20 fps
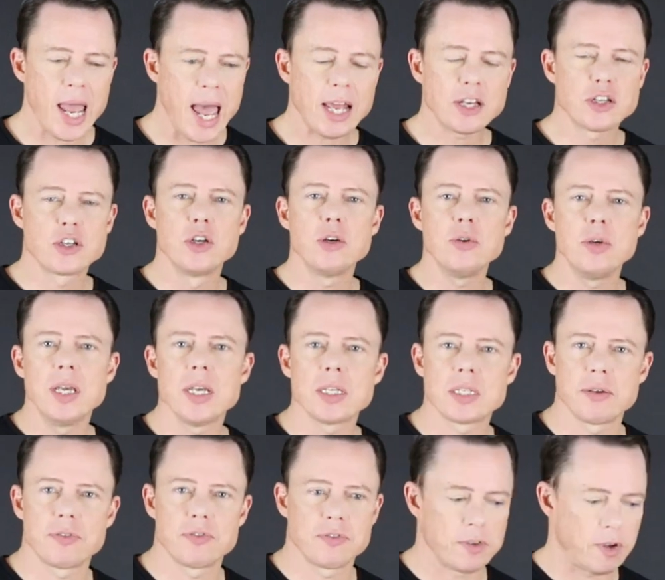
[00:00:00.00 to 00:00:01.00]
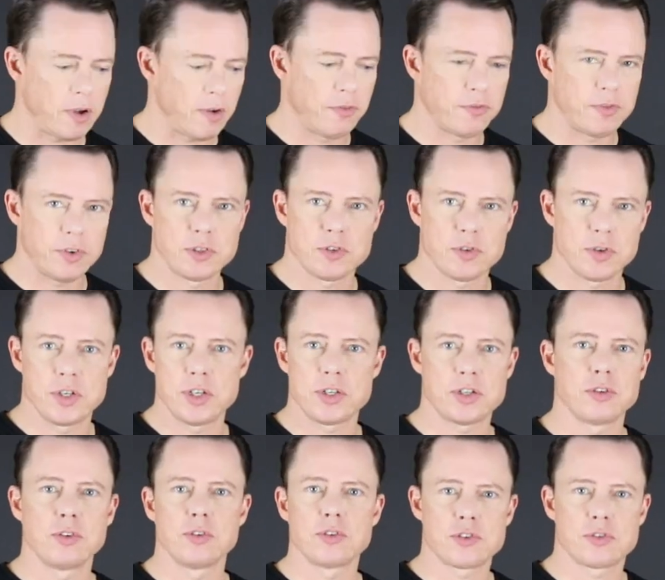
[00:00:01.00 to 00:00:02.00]
I had 2 years of
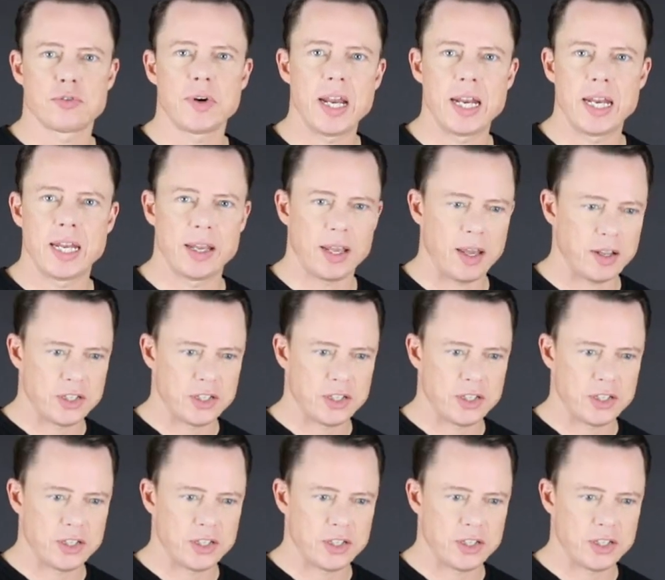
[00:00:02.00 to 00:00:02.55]
traditional training,